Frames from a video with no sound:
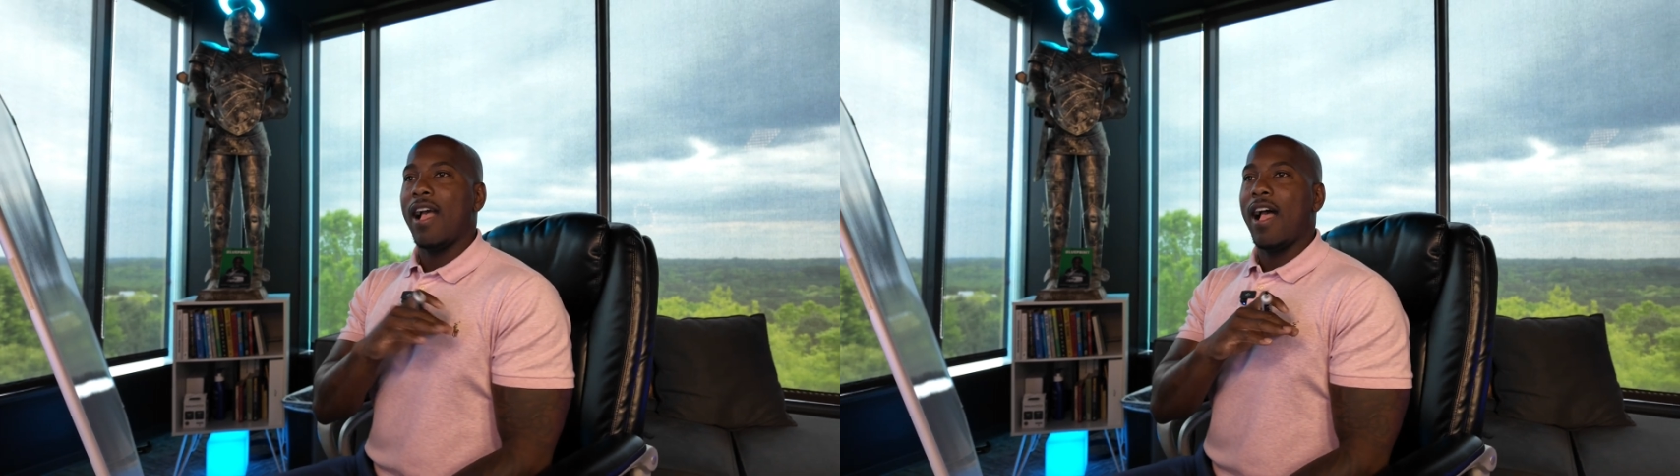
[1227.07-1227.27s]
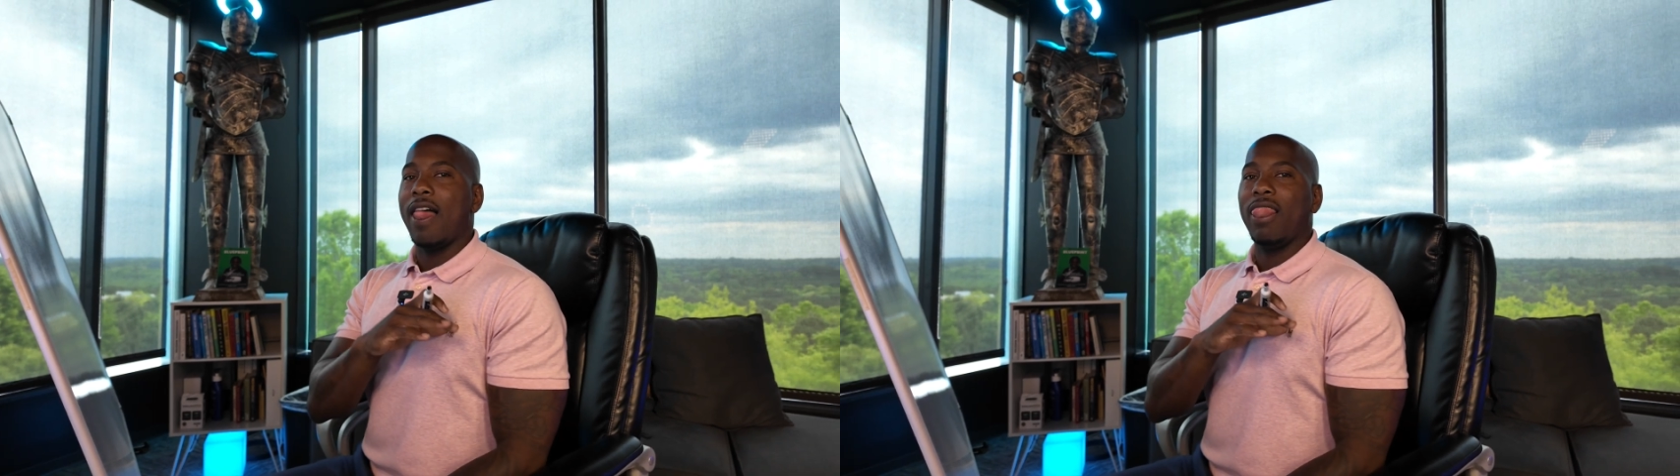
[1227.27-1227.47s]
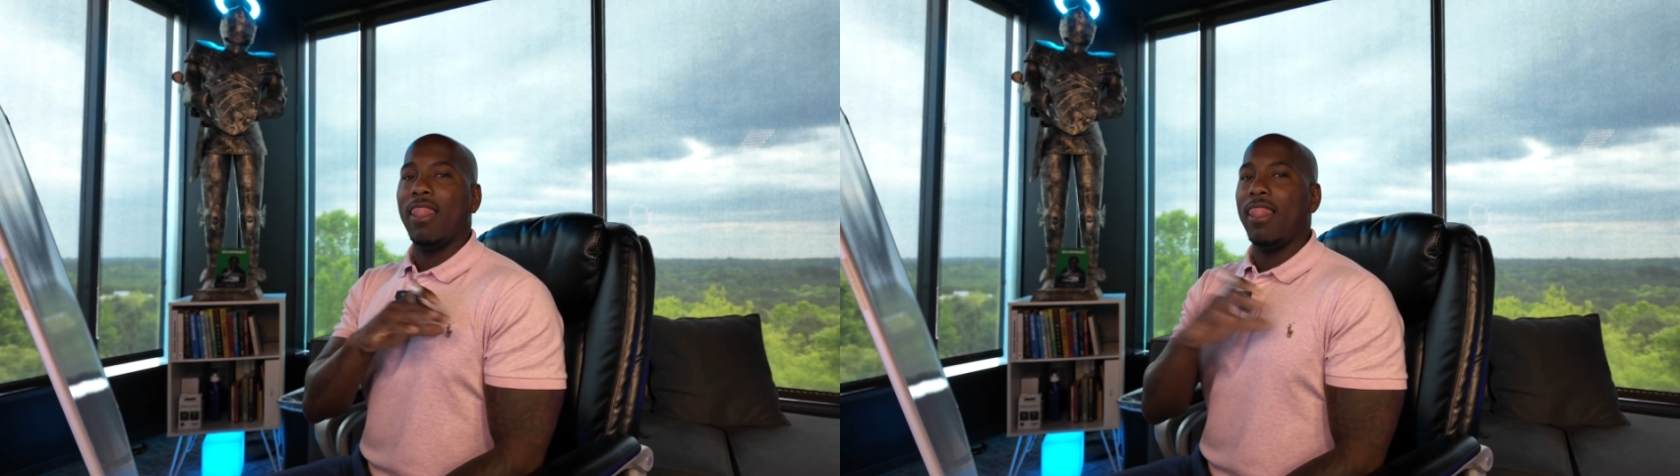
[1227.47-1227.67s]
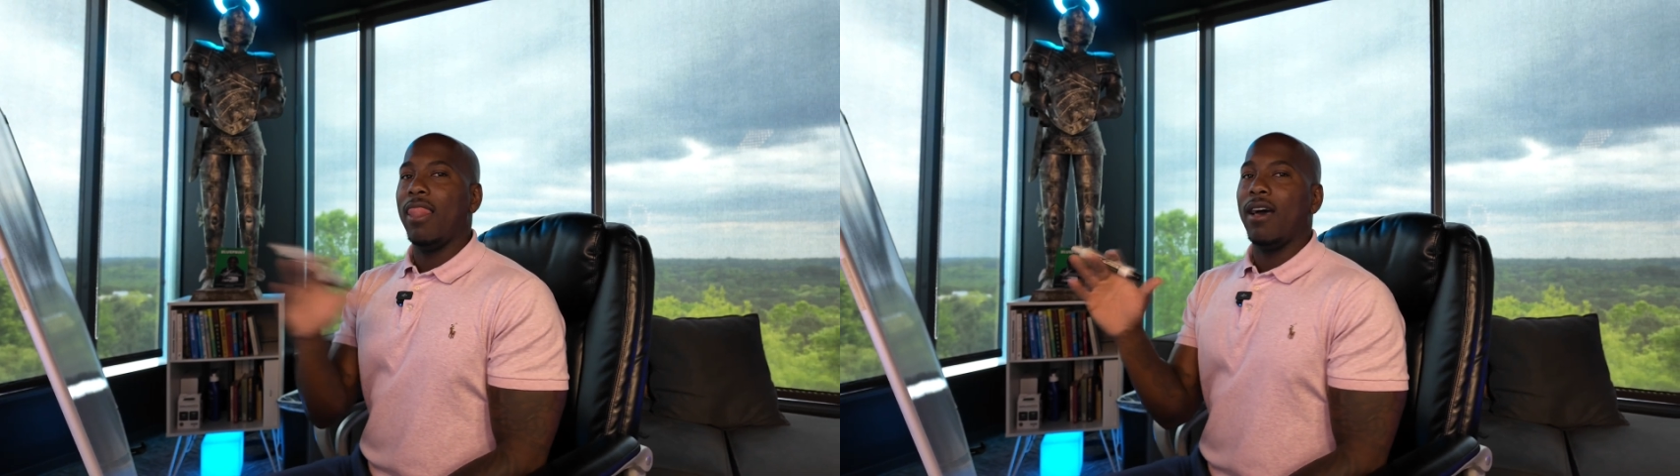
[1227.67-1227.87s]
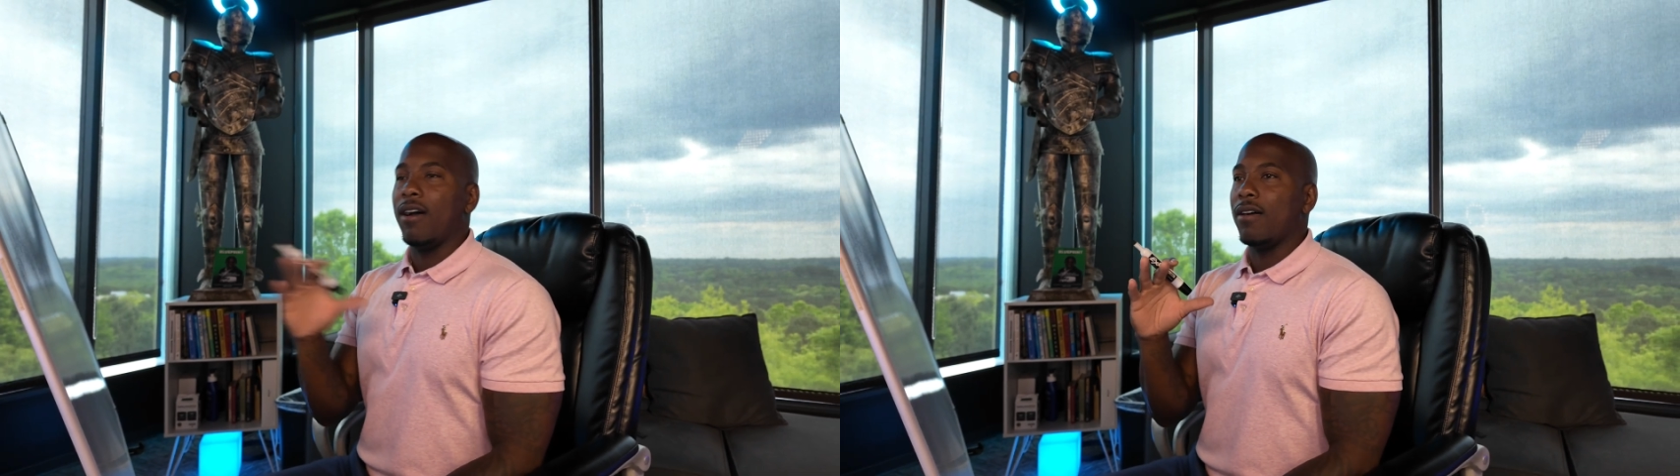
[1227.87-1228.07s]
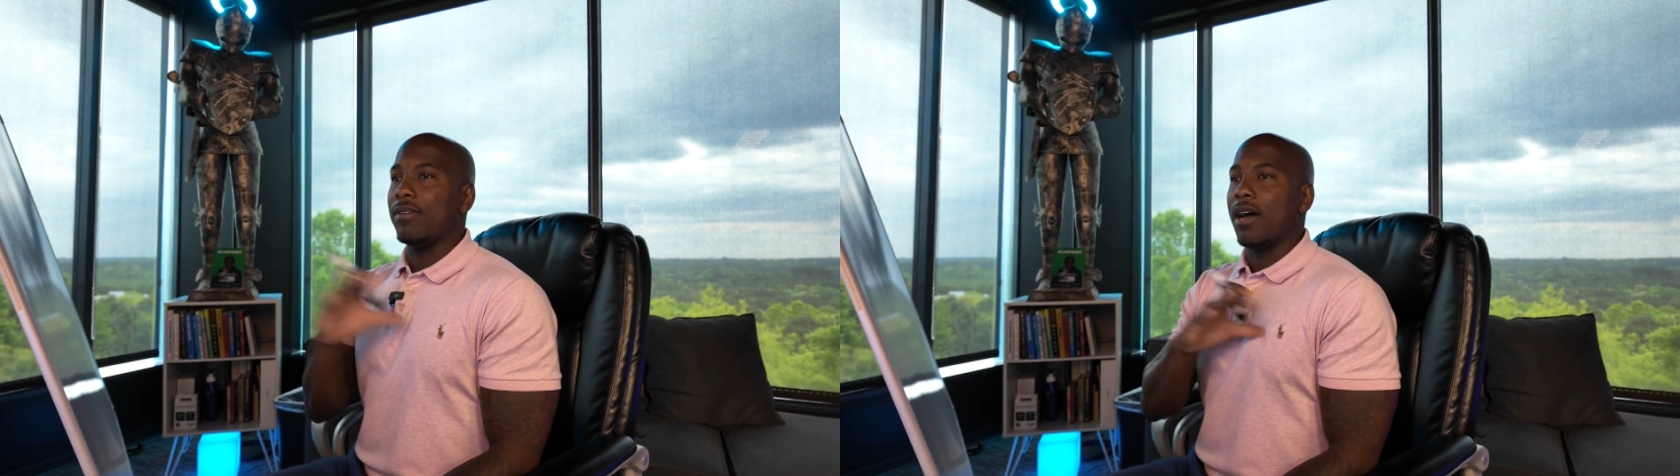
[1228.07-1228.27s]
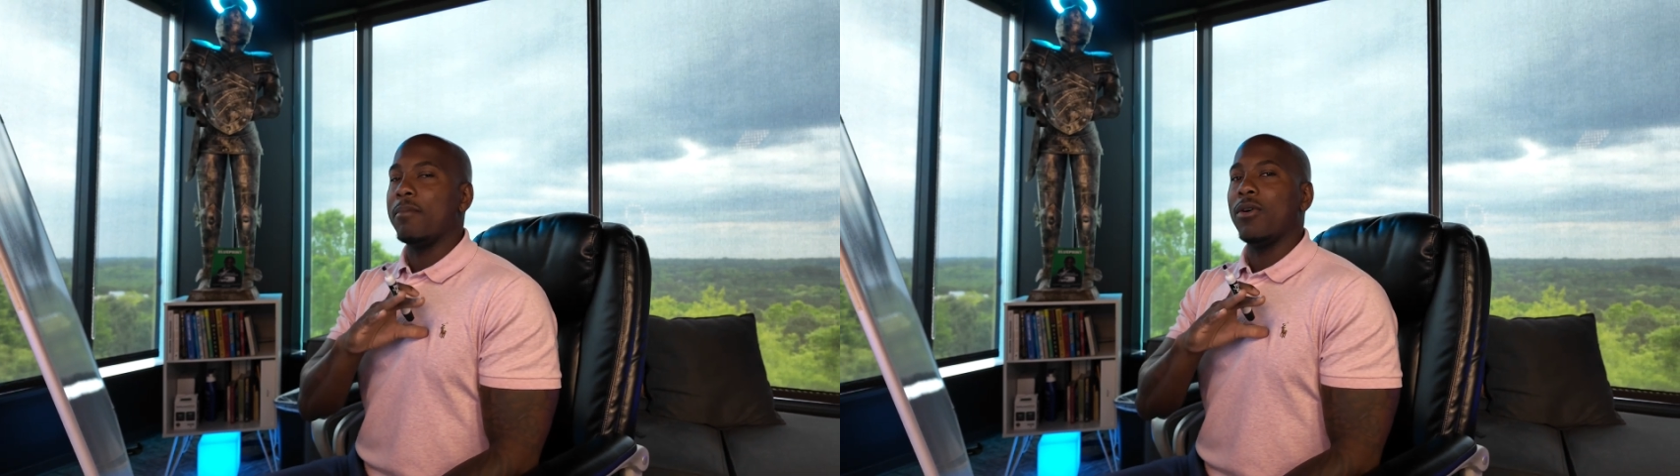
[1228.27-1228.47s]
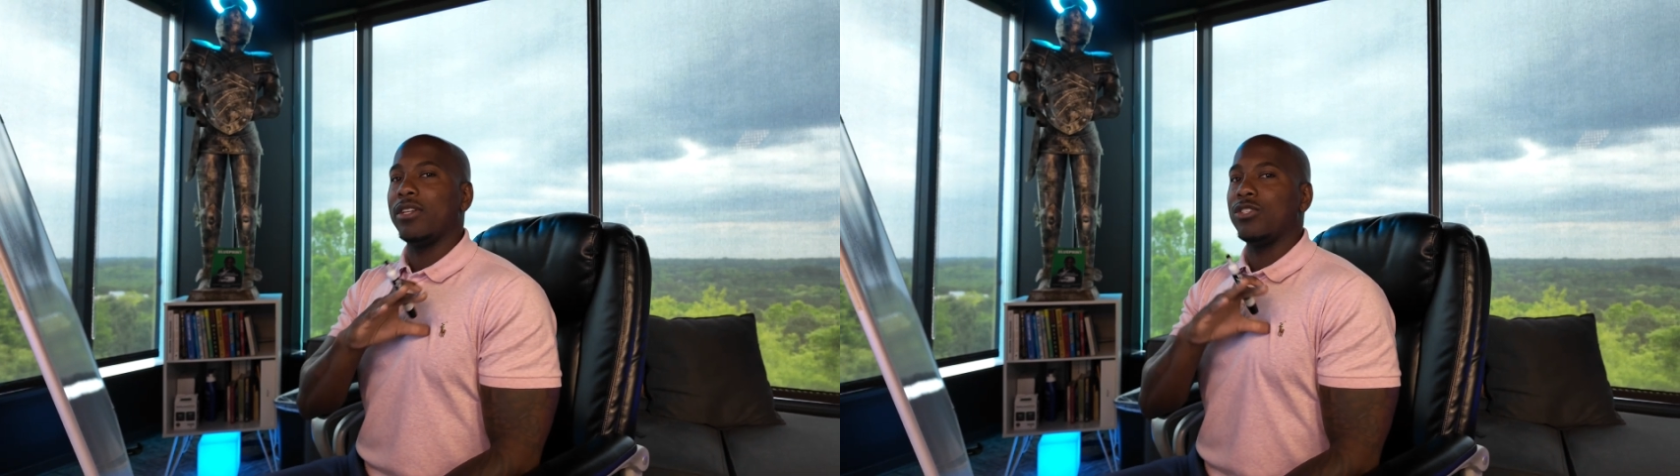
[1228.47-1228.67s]
I'm
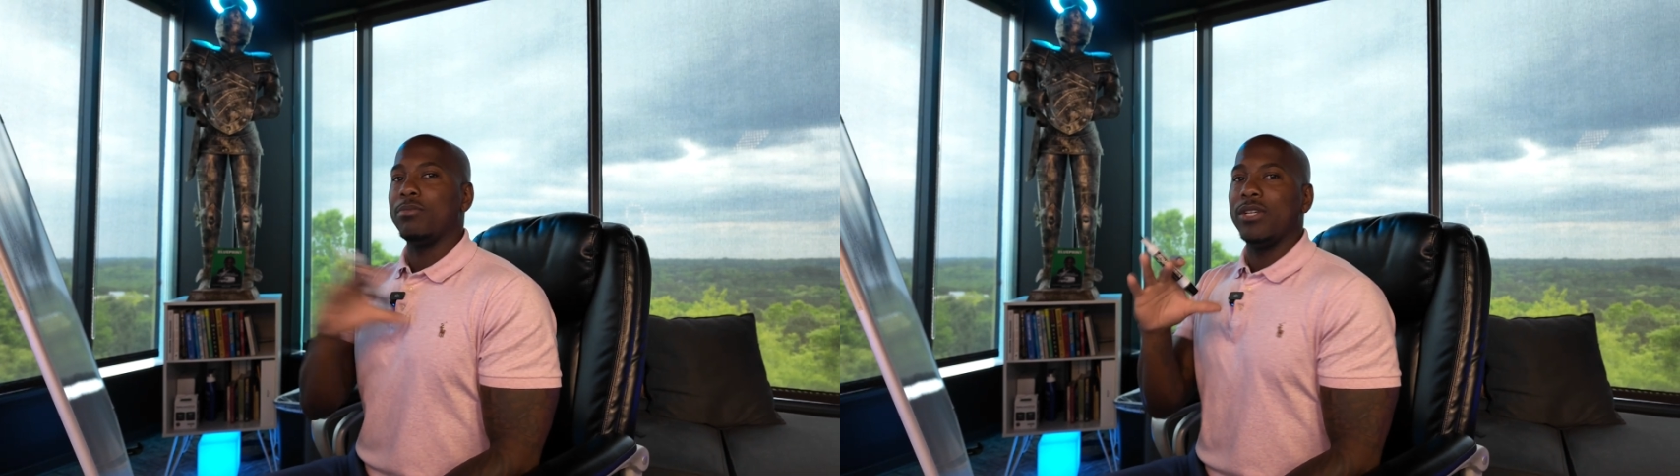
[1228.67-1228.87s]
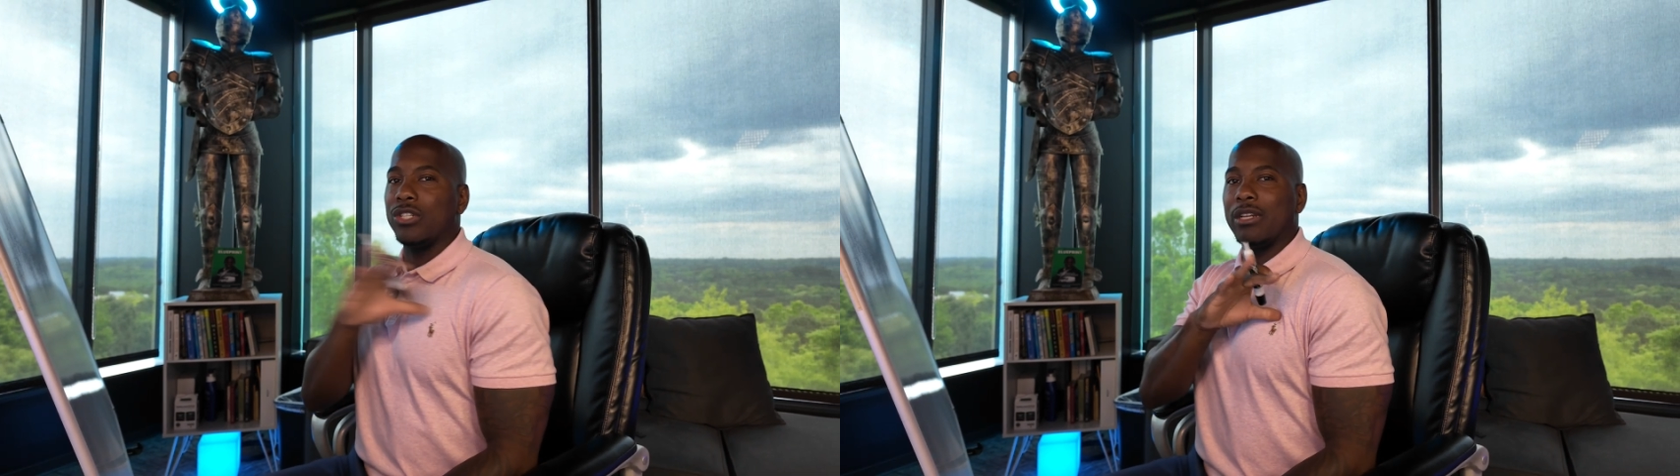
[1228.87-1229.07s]
on this mission.